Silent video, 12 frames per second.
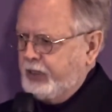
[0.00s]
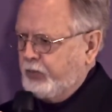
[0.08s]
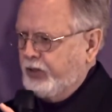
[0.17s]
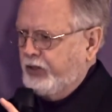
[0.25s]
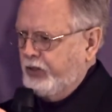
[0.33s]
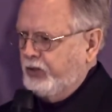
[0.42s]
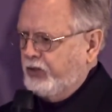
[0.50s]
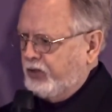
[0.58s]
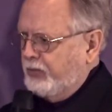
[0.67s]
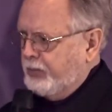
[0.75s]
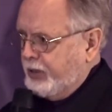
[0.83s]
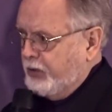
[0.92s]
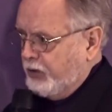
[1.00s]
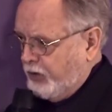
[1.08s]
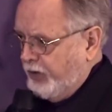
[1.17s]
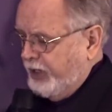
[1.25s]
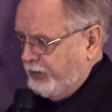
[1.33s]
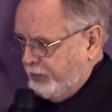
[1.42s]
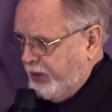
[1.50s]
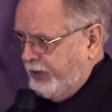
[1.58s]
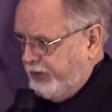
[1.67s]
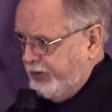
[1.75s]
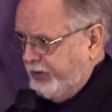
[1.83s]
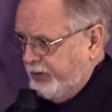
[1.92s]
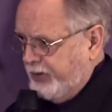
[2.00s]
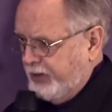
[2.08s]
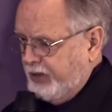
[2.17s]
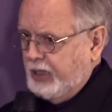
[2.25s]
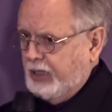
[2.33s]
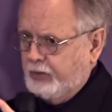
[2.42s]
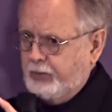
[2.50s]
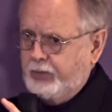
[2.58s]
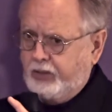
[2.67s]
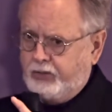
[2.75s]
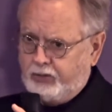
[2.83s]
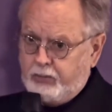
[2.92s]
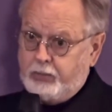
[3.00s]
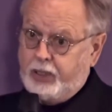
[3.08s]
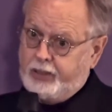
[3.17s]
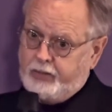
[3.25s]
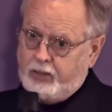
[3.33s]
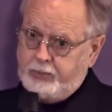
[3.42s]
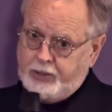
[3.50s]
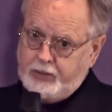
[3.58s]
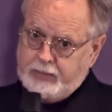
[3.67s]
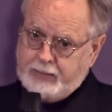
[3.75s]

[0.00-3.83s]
reduce some bureaucrat's budget, and that would make somebody grumpy.